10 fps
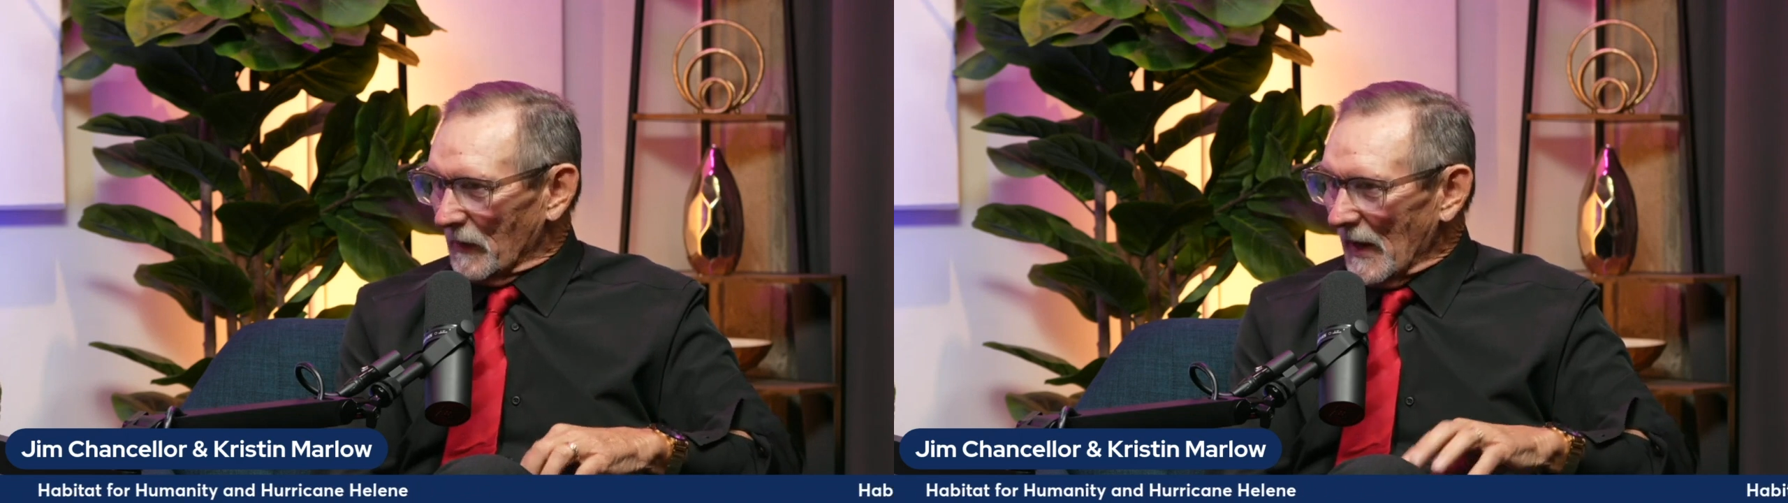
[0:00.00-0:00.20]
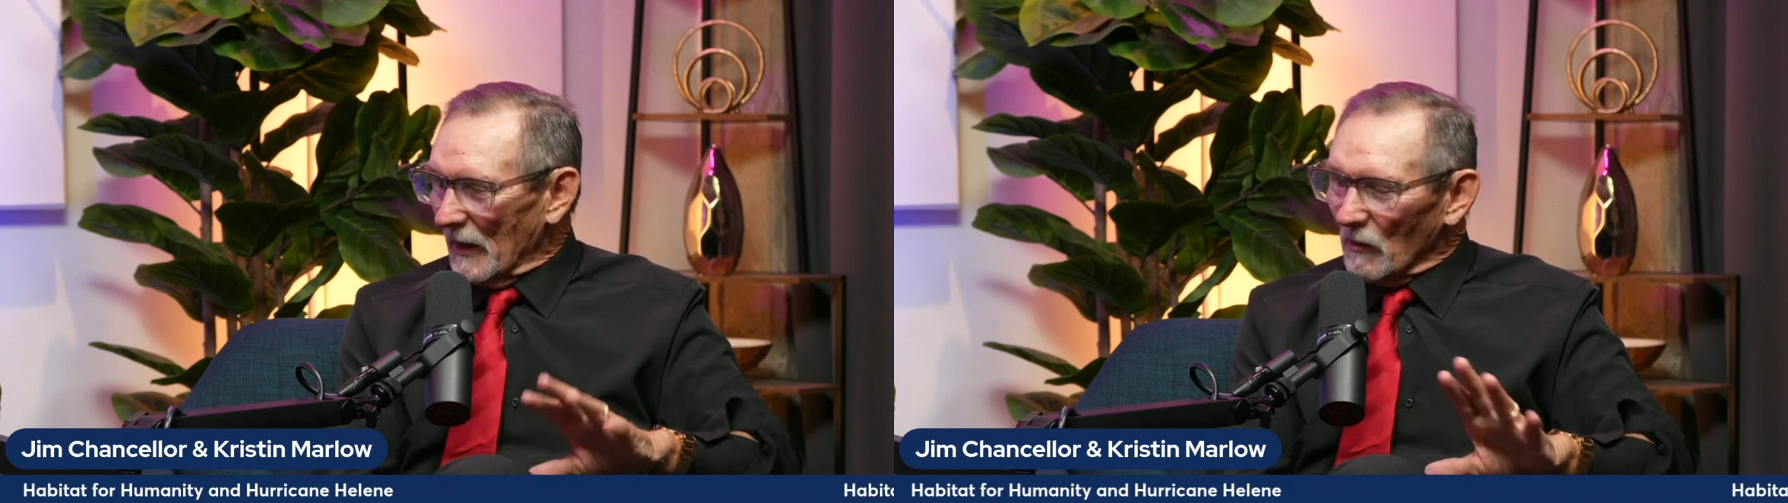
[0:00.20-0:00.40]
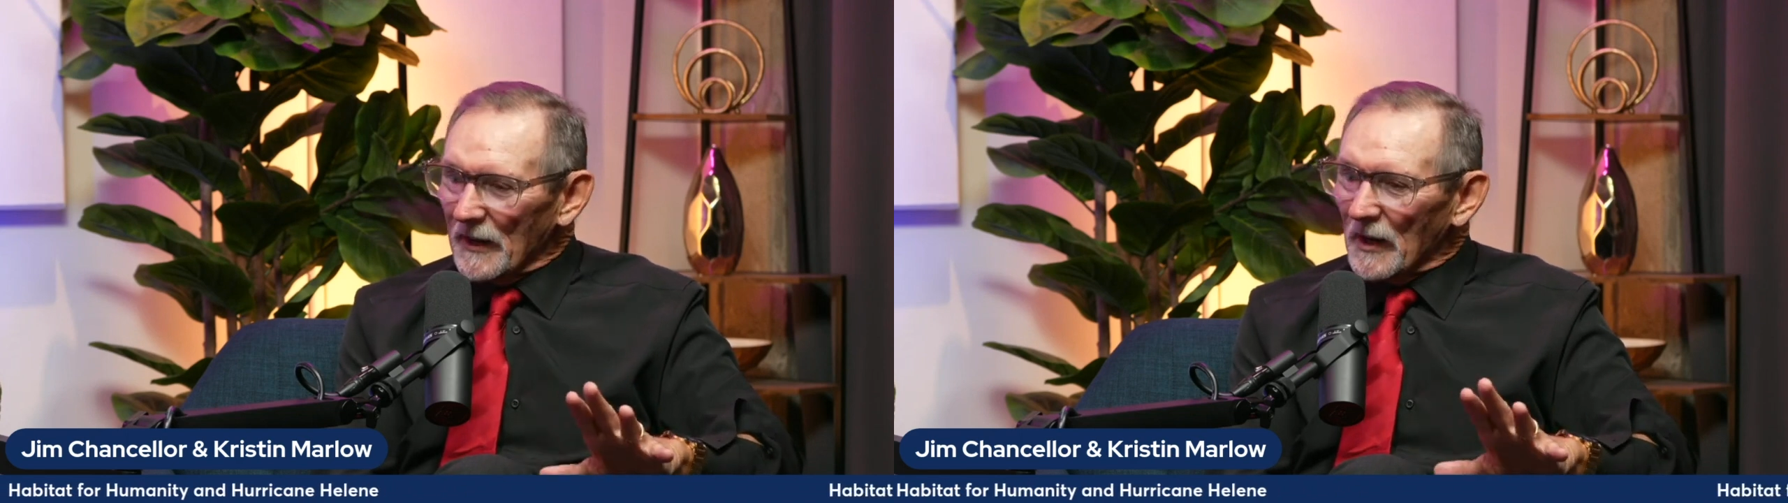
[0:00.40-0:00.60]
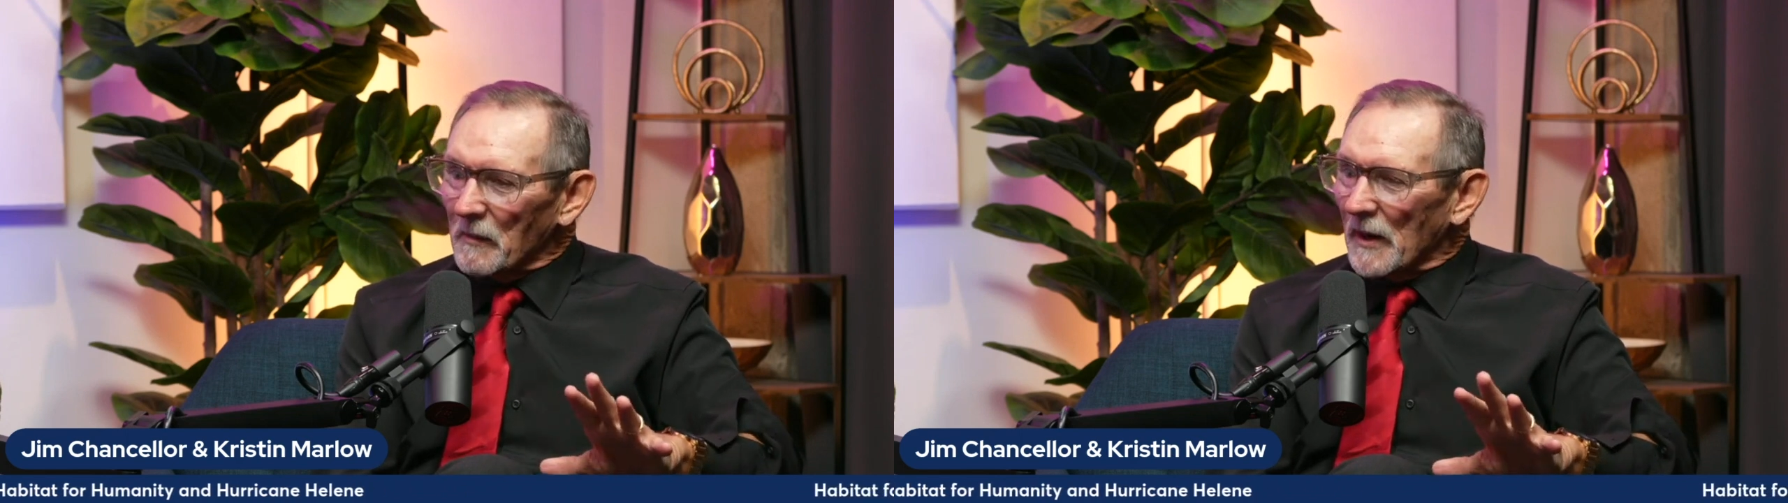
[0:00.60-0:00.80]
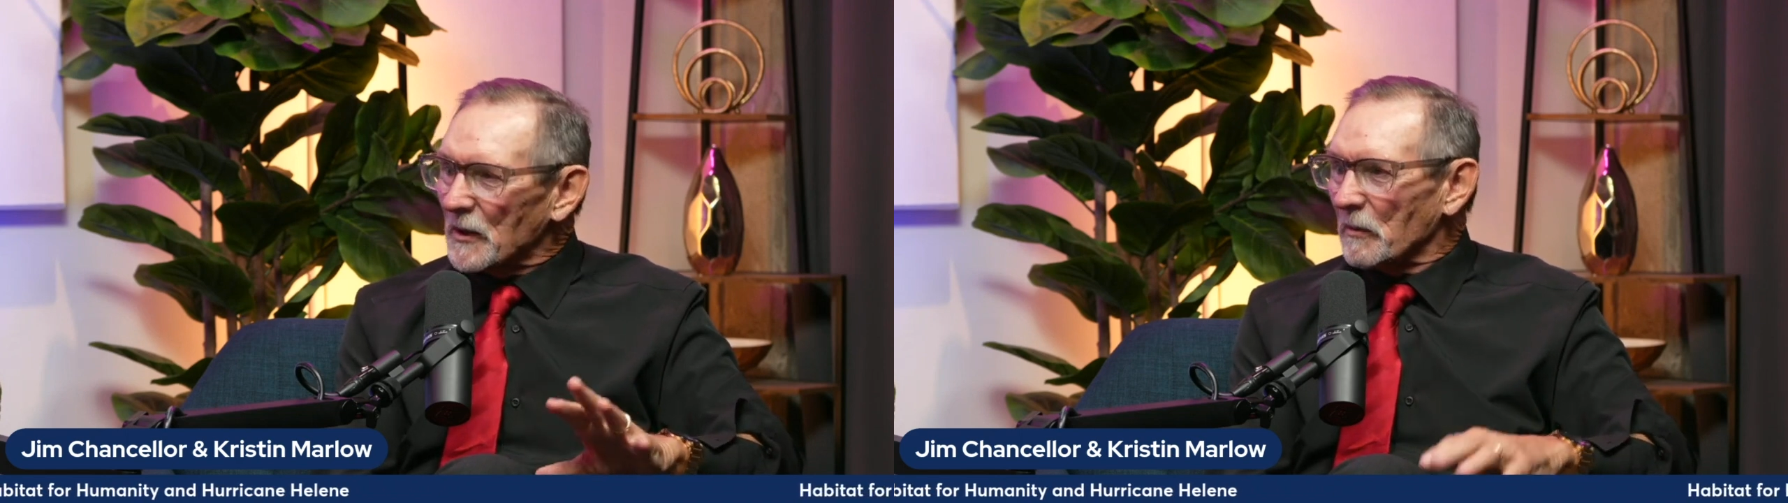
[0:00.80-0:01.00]
I don't want to hear
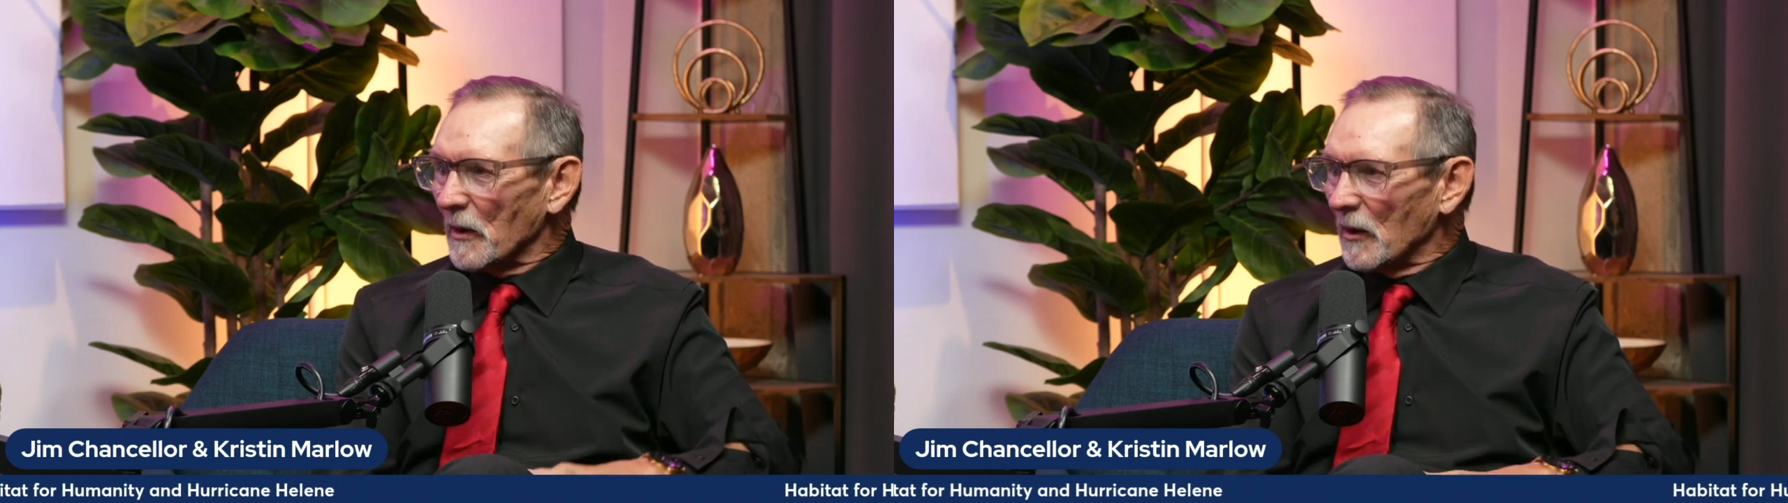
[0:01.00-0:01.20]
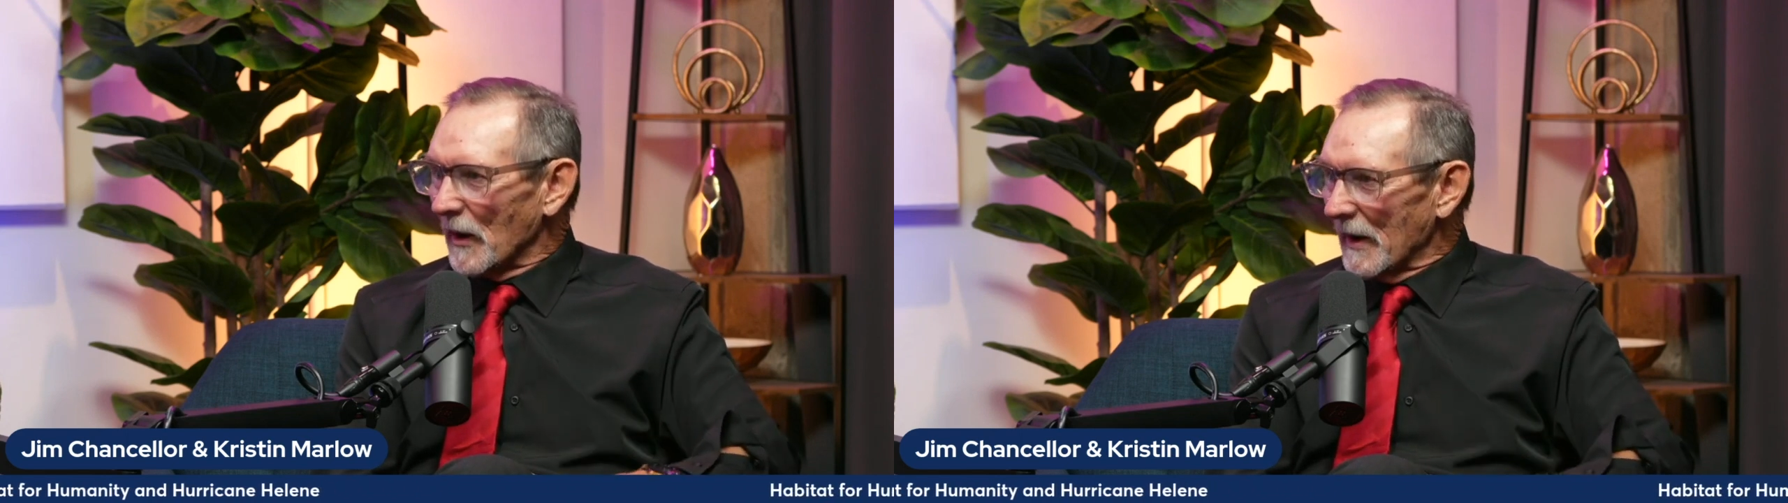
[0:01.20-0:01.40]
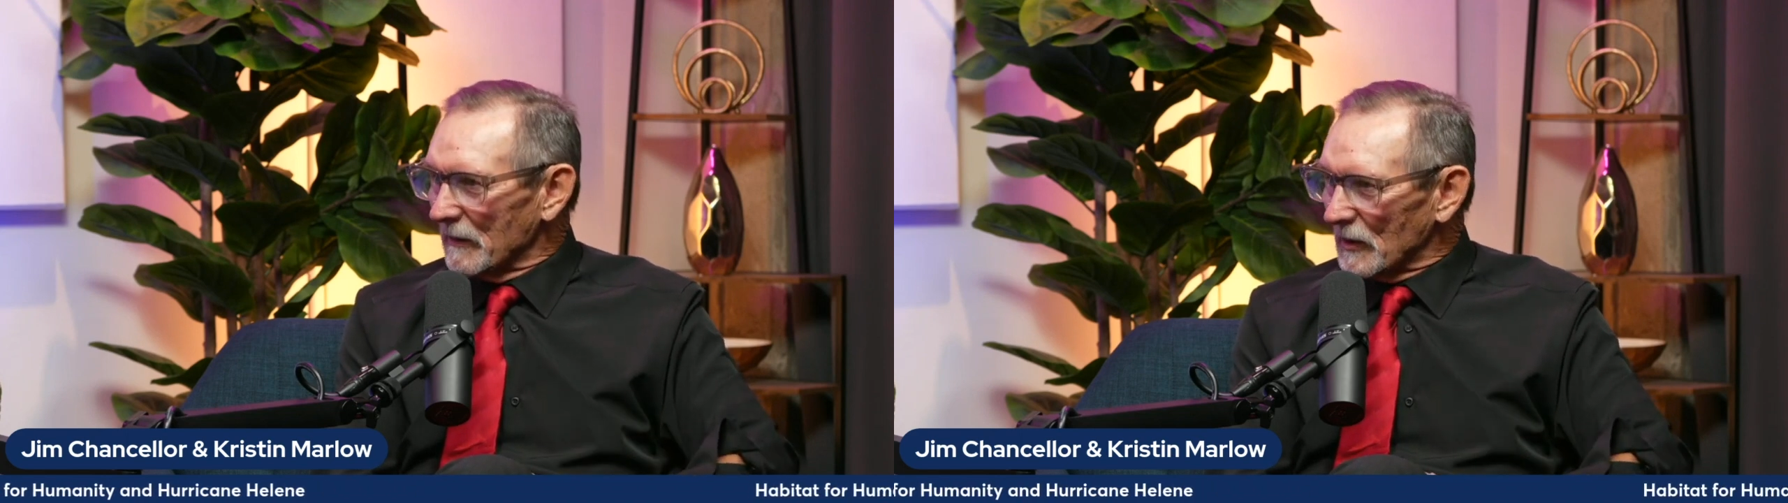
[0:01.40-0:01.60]
about your programs.